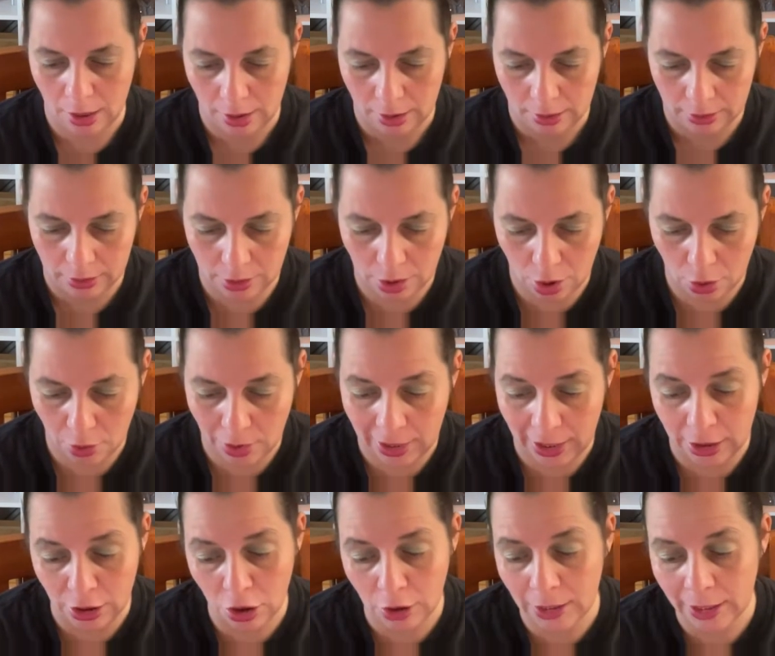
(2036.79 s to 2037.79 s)
So
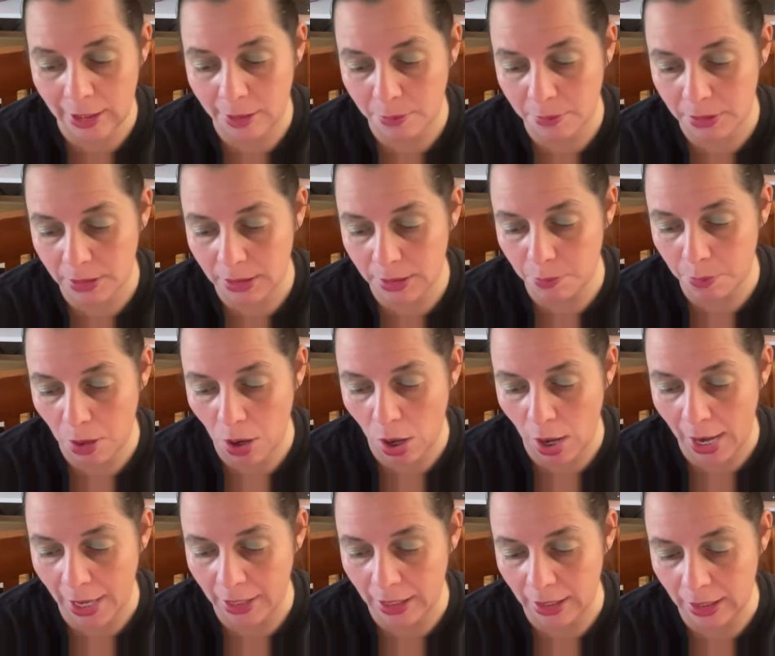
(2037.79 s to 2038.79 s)
let eucalyptus,
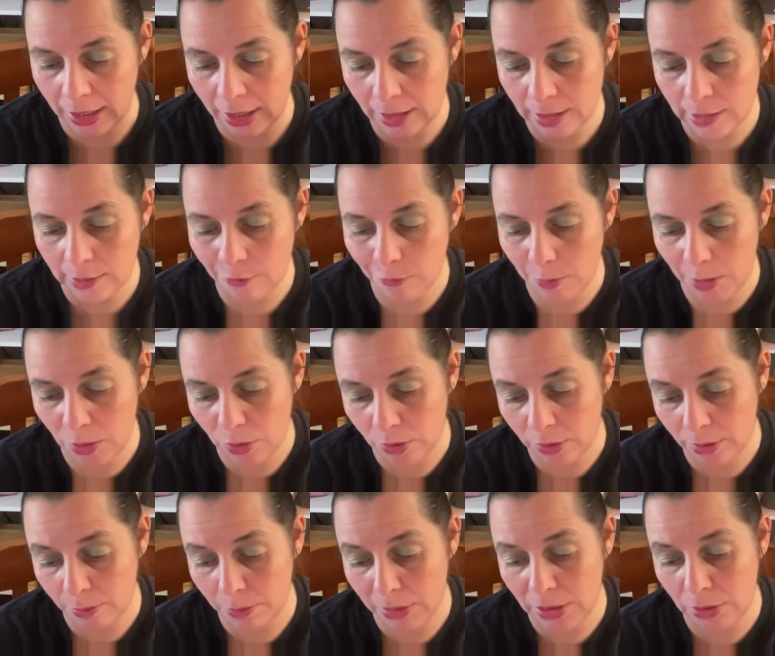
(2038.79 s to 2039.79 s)
pine and a kiss of
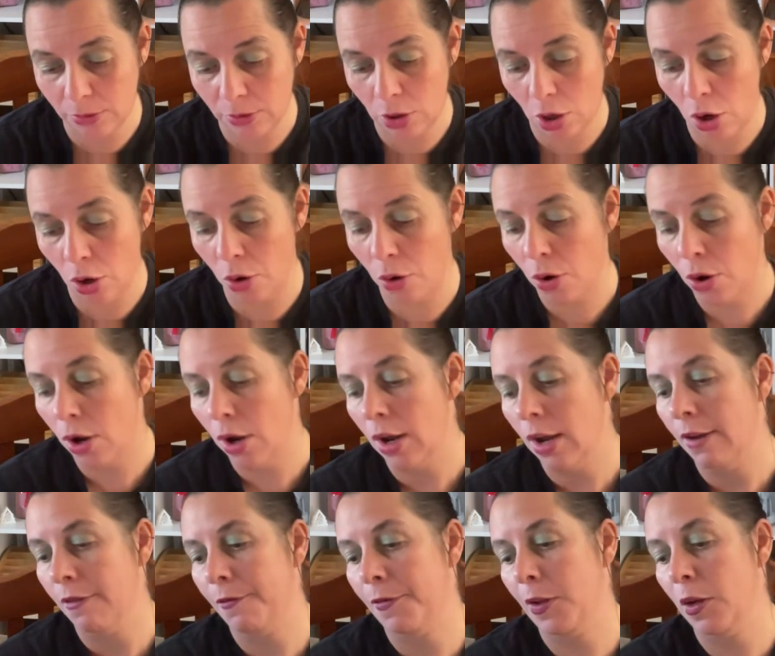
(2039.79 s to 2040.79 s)
mistletoe
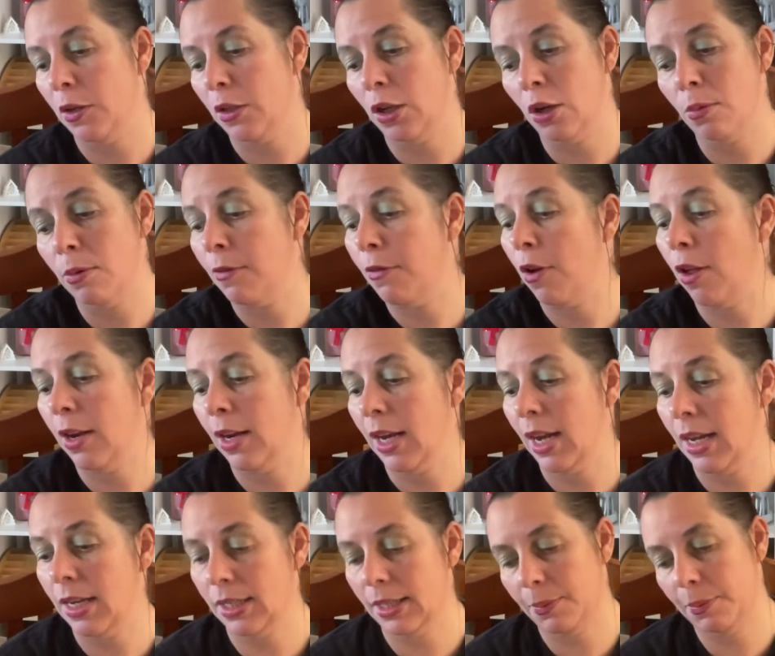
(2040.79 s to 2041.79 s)
fill you with
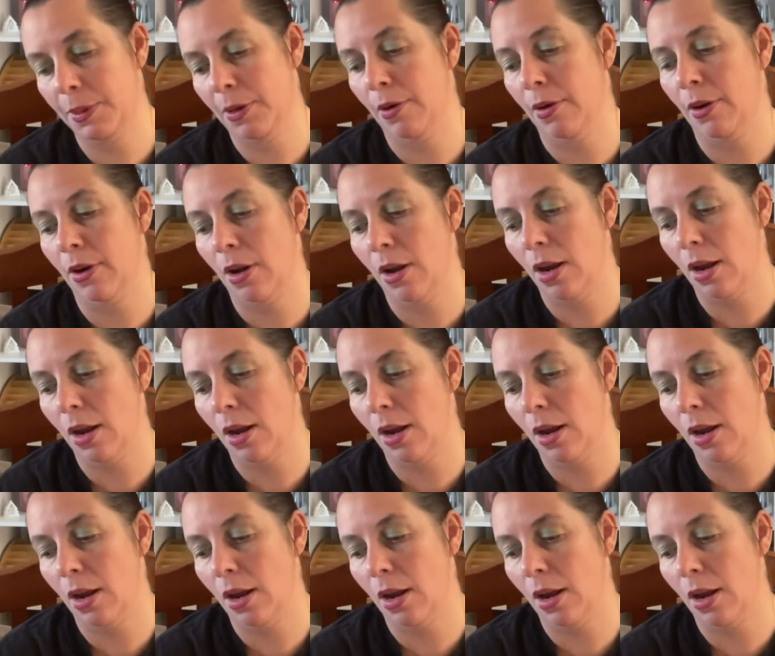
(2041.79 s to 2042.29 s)
holiday spirit.